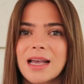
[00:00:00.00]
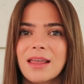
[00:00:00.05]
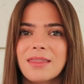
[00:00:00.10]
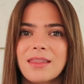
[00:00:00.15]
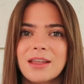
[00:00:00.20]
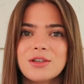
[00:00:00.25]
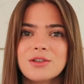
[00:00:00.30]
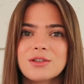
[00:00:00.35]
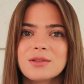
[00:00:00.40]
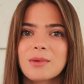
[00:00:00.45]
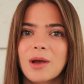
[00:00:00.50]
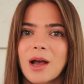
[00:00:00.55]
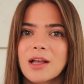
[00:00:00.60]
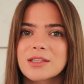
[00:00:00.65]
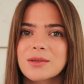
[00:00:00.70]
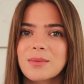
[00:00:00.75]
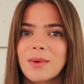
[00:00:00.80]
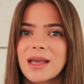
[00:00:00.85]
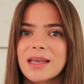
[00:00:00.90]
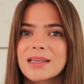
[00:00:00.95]
and then do some
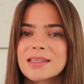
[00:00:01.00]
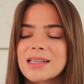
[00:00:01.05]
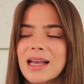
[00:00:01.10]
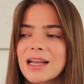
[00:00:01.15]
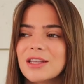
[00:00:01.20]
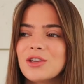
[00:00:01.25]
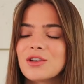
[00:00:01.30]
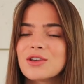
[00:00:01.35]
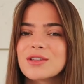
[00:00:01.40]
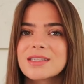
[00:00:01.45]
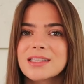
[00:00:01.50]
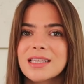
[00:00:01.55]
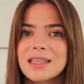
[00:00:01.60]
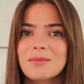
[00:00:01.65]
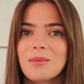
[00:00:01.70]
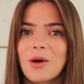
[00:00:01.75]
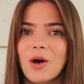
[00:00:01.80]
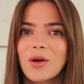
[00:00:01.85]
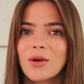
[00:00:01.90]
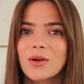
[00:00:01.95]
cutaways and you can see
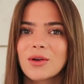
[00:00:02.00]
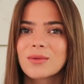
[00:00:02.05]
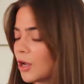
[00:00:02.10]
them on.